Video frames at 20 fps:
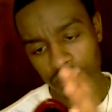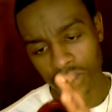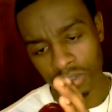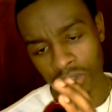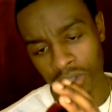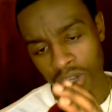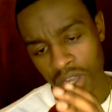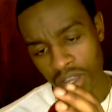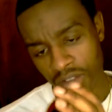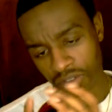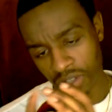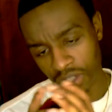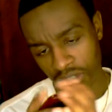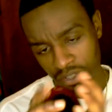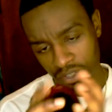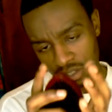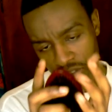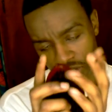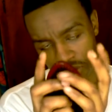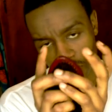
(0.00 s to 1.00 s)
or have like
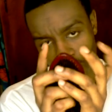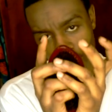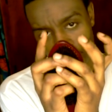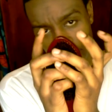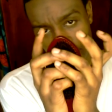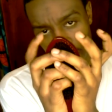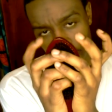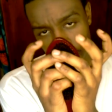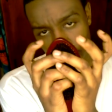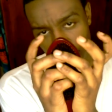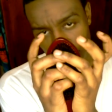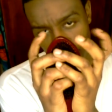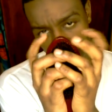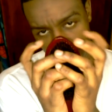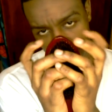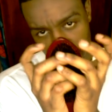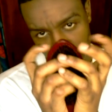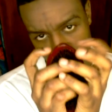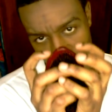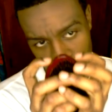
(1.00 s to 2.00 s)
the square, the
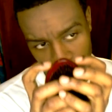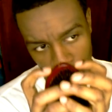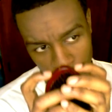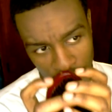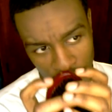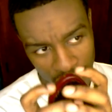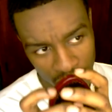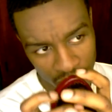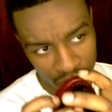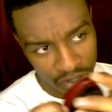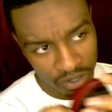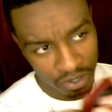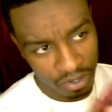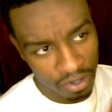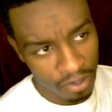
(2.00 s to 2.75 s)
boxed out part.